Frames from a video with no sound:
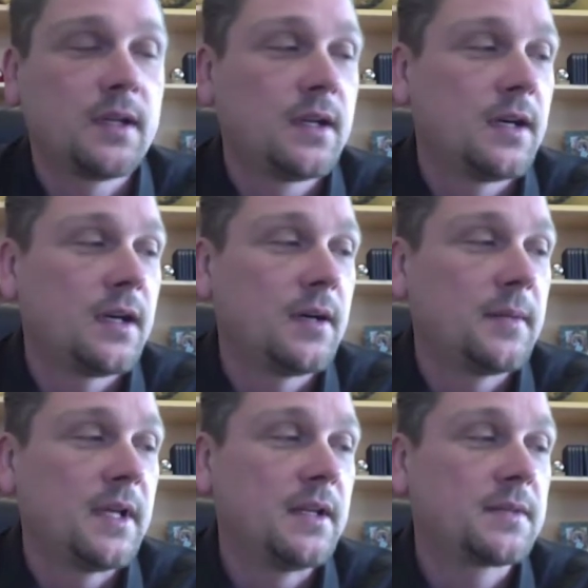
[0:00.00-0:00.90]

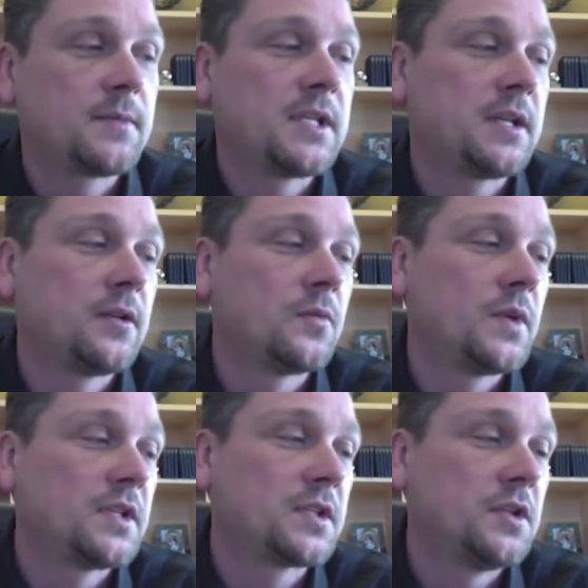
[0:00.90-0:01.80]
And this particular
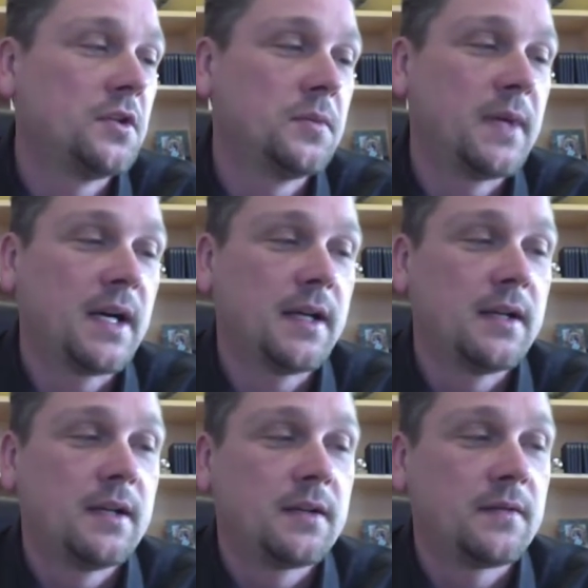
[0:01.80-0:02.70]
one is skewed by
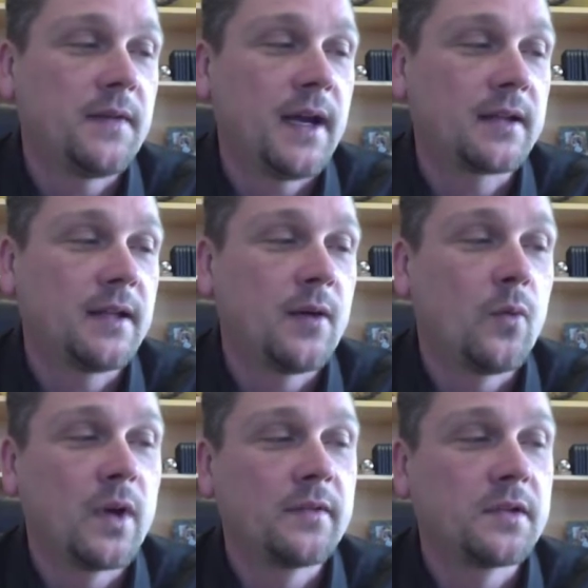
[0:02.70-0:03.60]
the fact
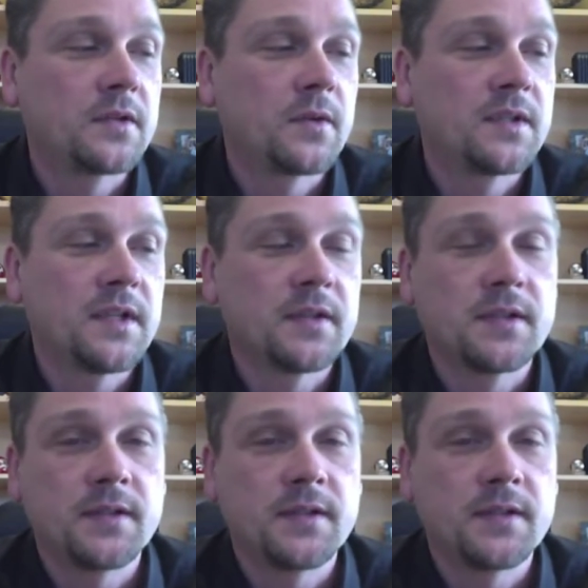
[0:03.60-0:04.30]
that one of the short sales,